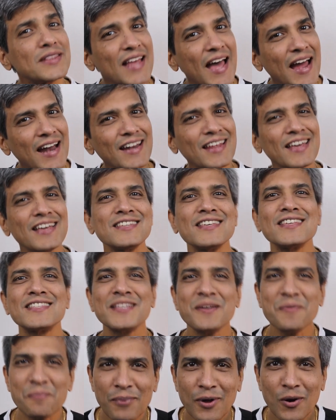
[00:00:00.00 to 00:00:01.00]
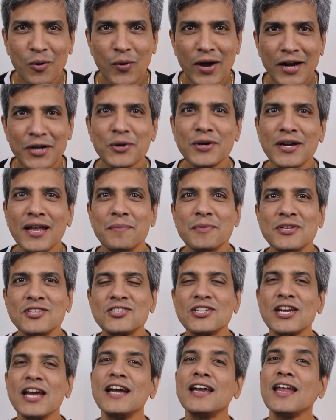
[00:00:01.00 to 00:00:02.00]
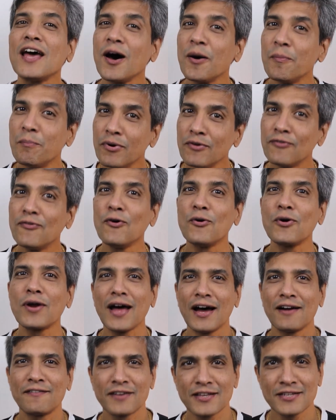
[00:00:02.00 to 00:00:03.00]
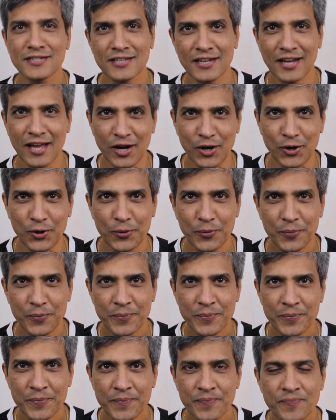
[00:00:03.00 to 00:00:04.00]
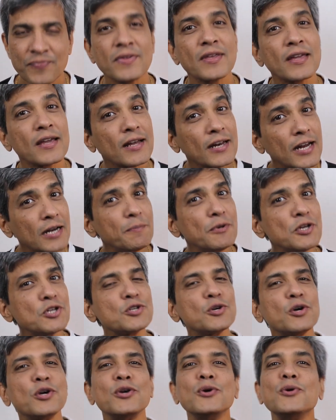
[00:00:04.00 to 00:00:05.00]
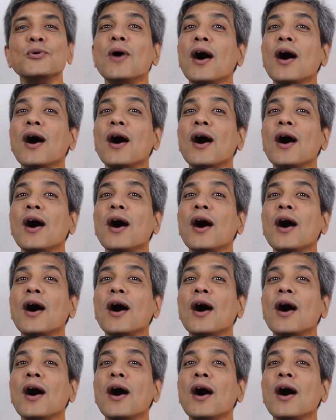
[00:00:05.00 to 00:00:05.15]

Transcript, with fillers: that is a simple way to demonstrate a before-after scenario. Let me show you